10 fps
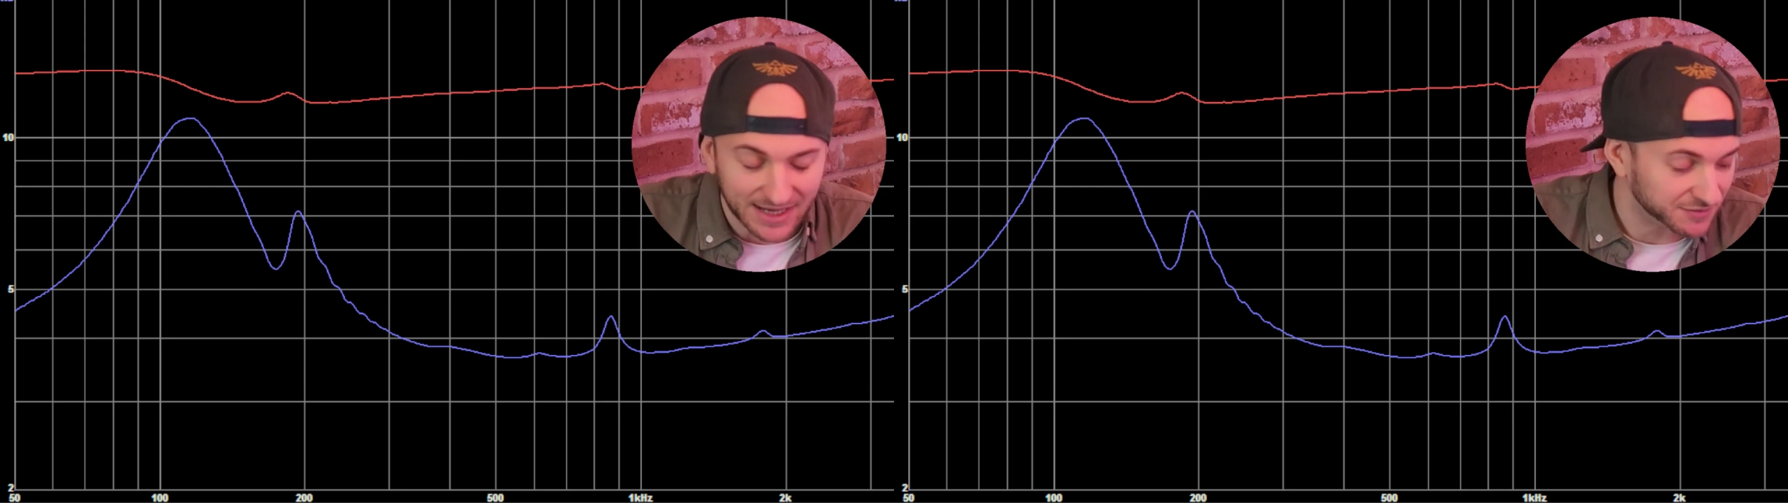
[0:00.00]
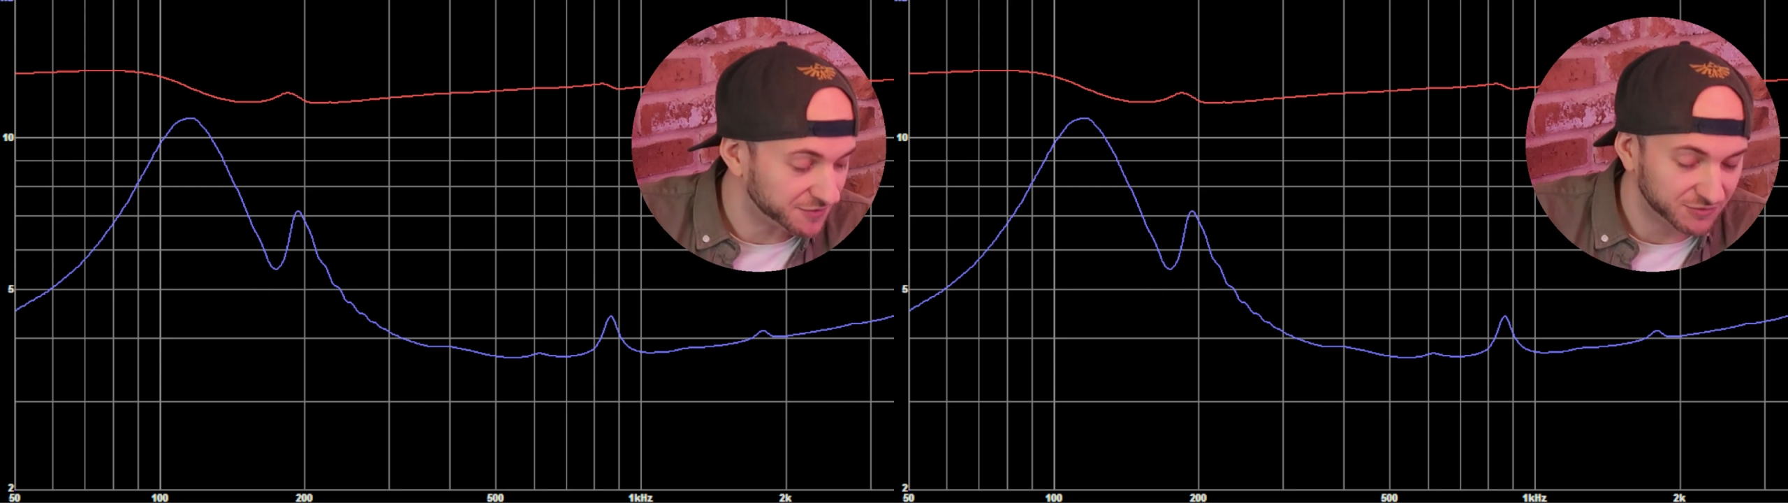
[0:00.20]

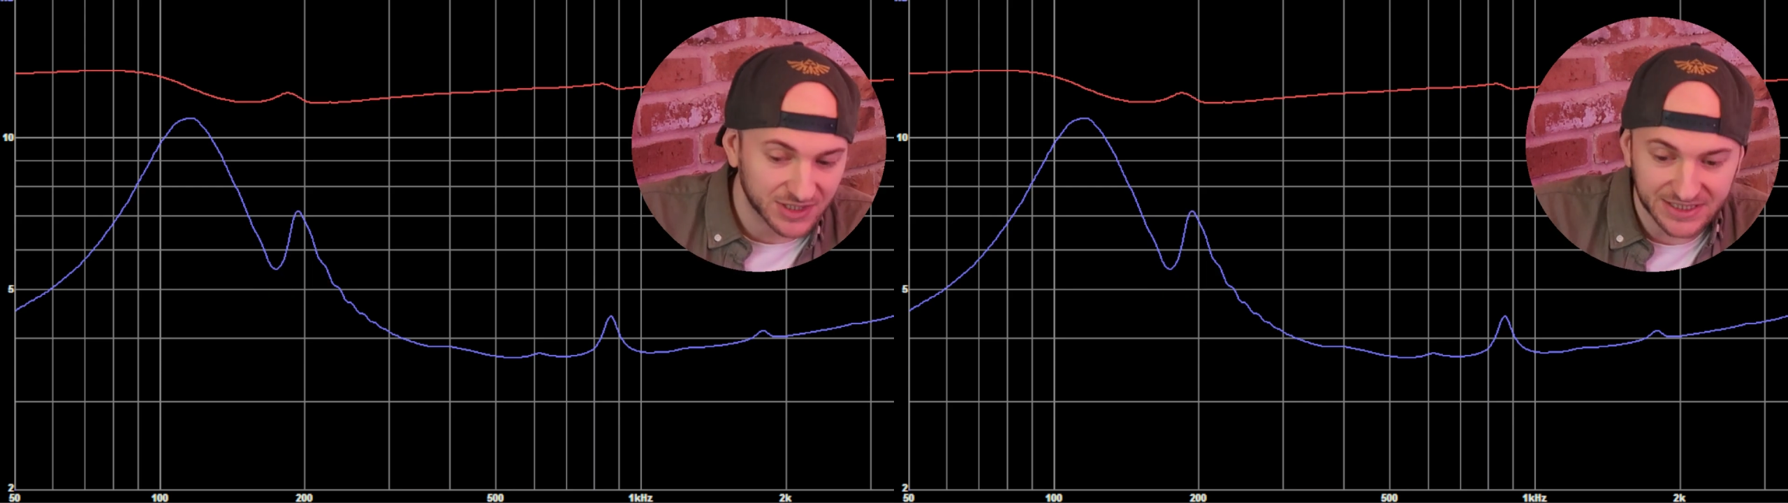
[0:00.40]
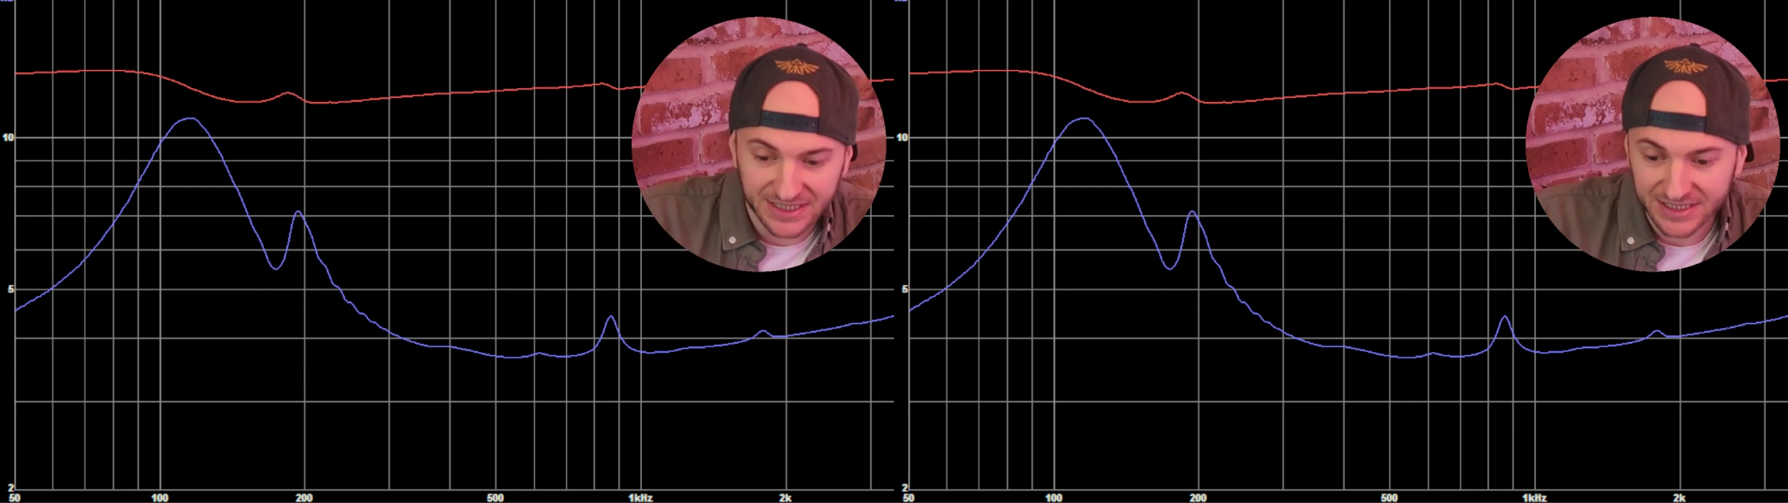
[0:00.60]
and the
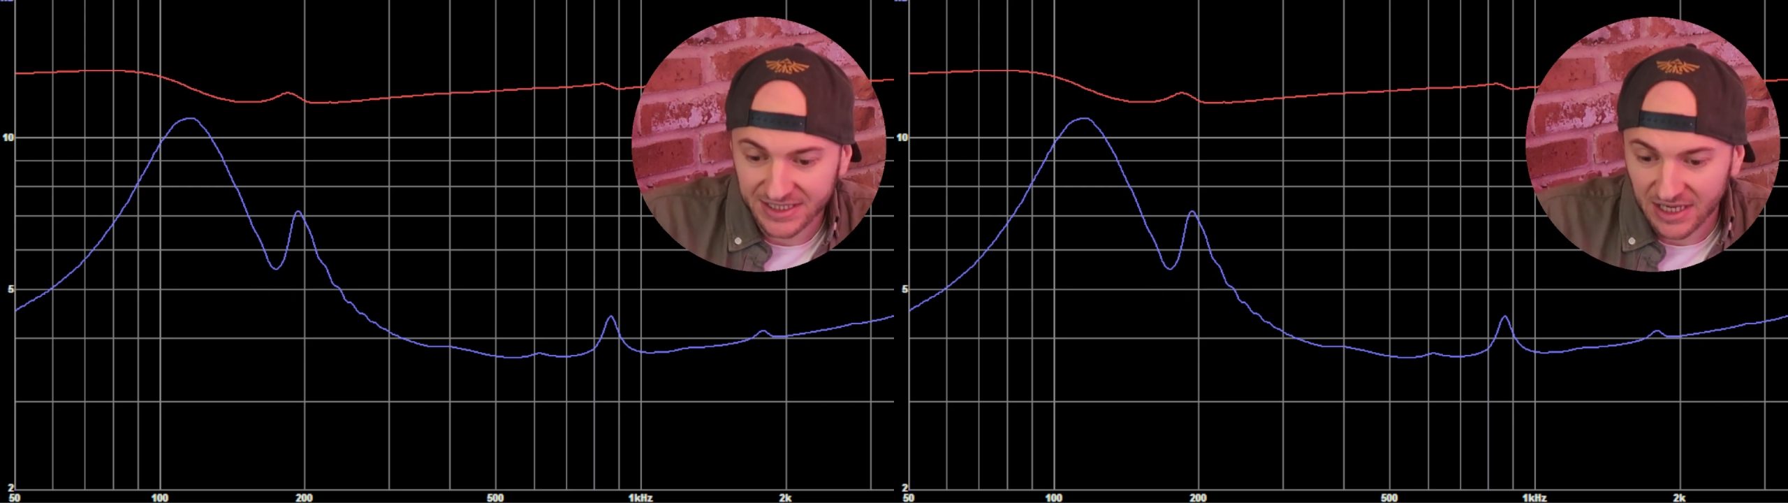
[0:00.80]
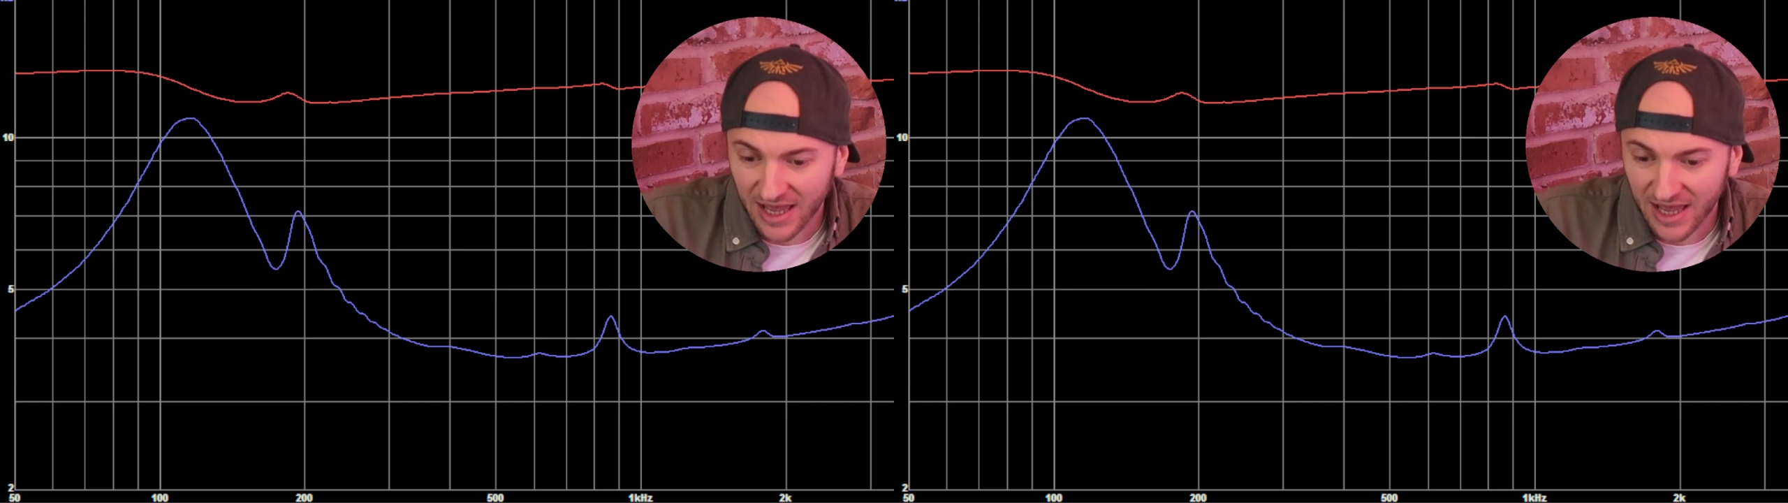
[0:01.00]
360,